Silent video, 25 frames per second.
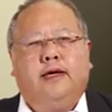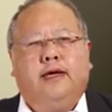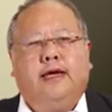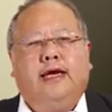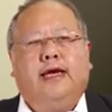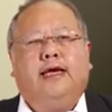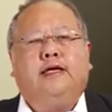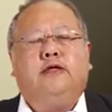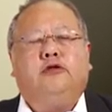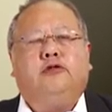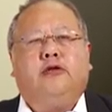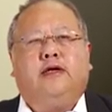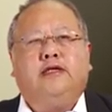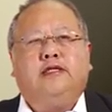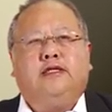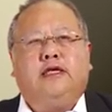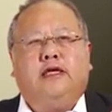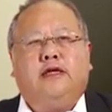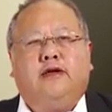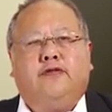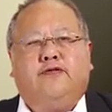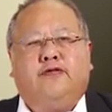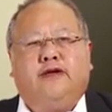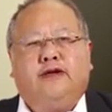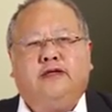and to
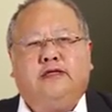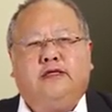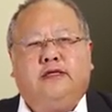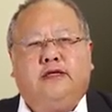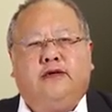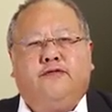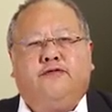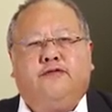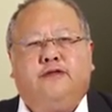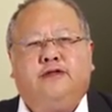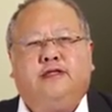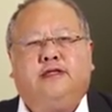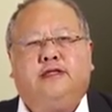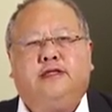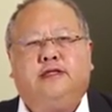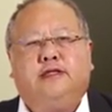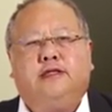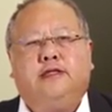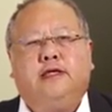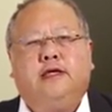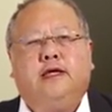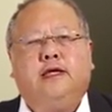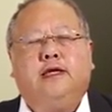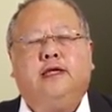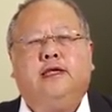identify
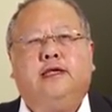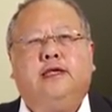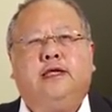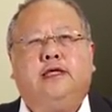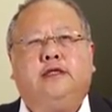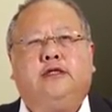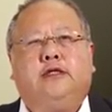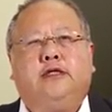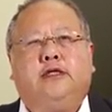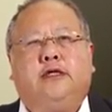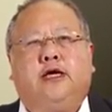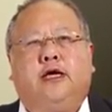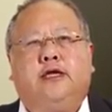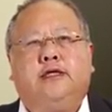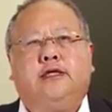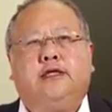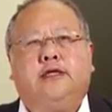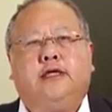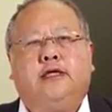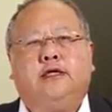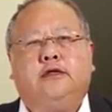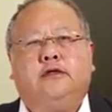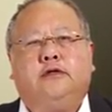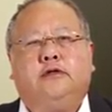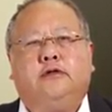differences linked to
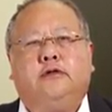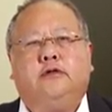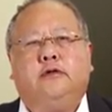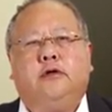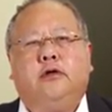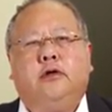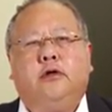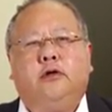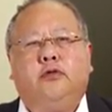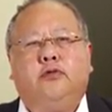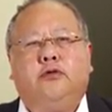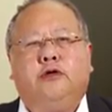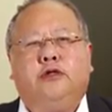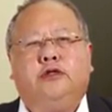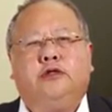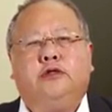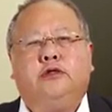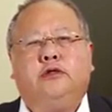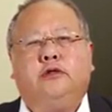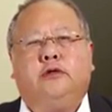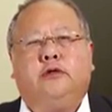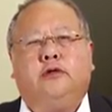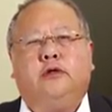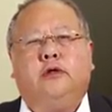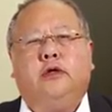continental,
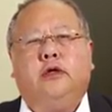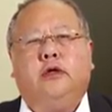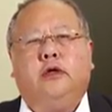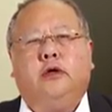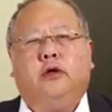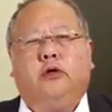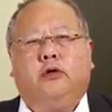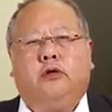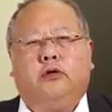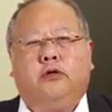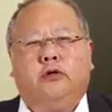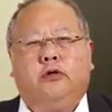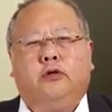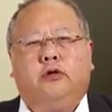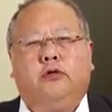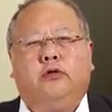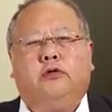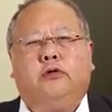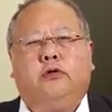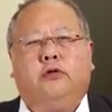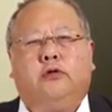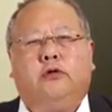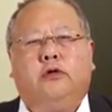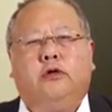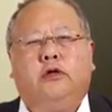regional, or
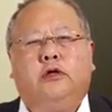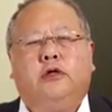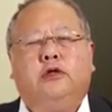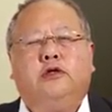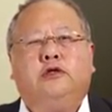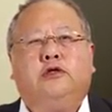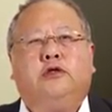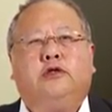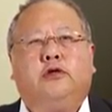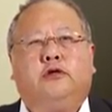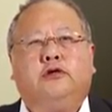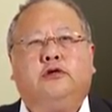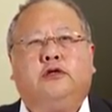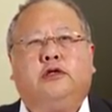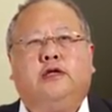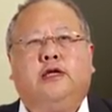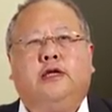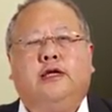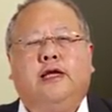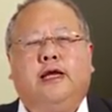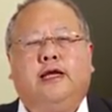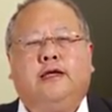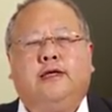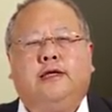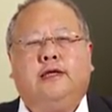local social
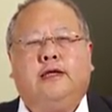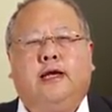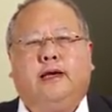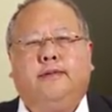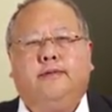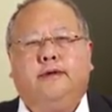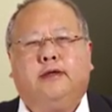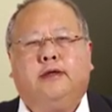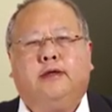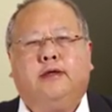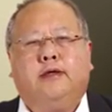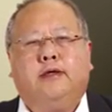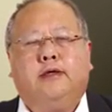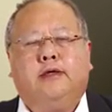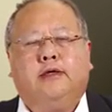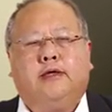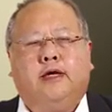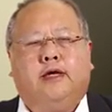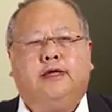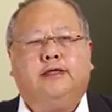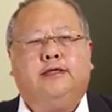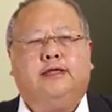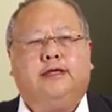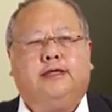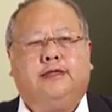and economic
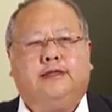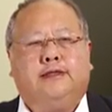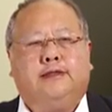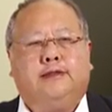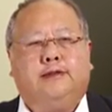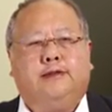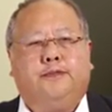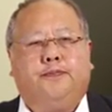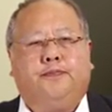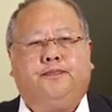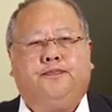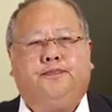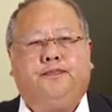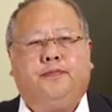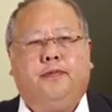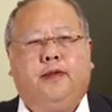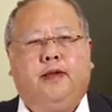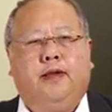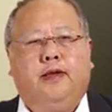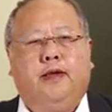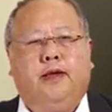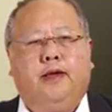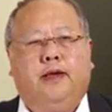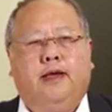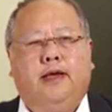context.
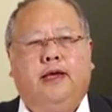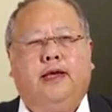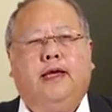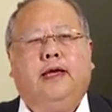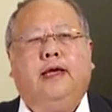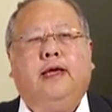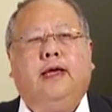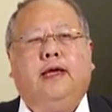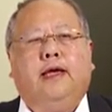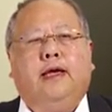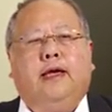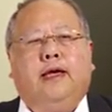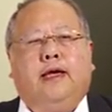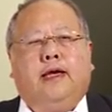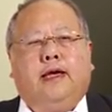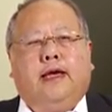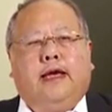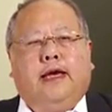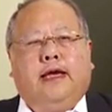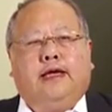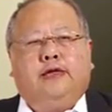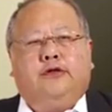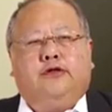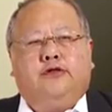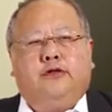
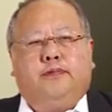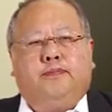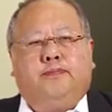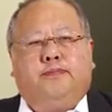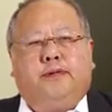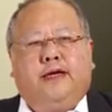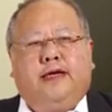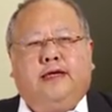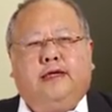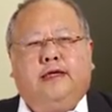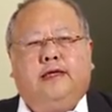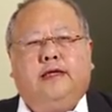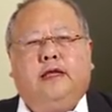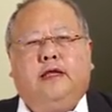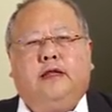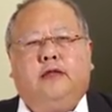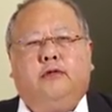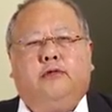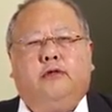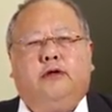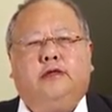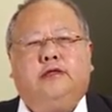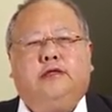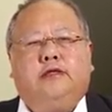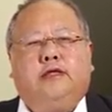And to embed, in other
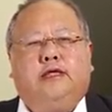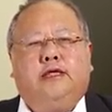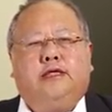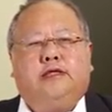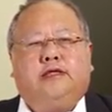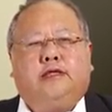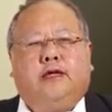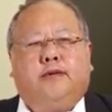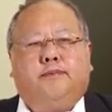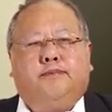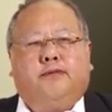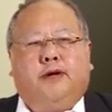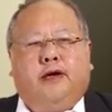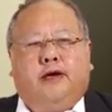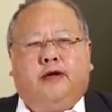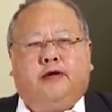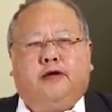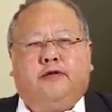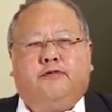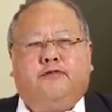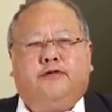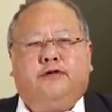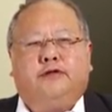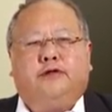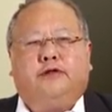words, these
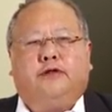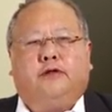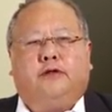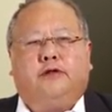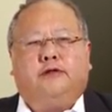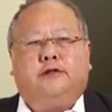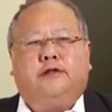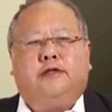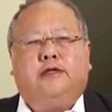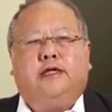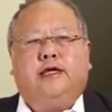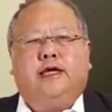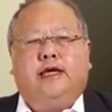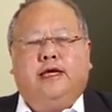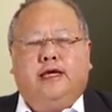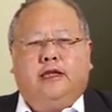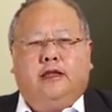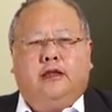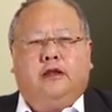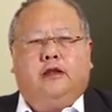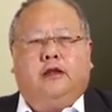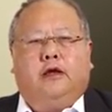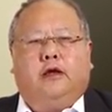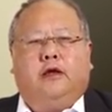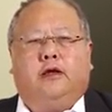comparative results
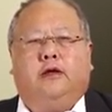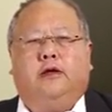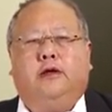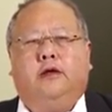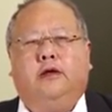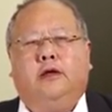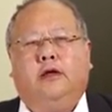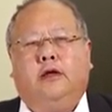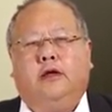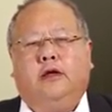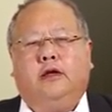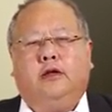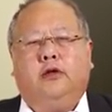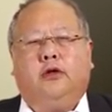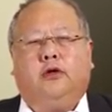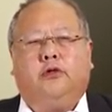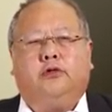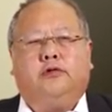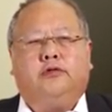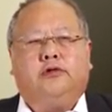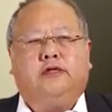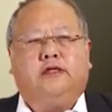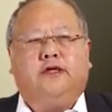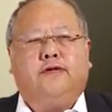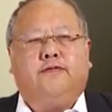in the
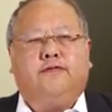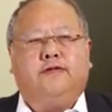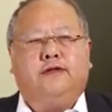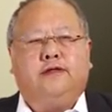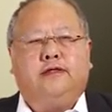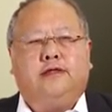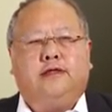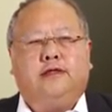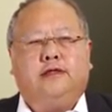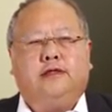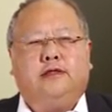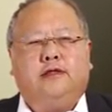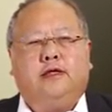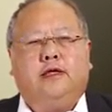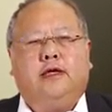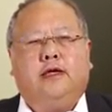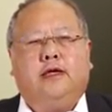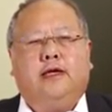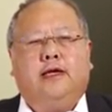local differences,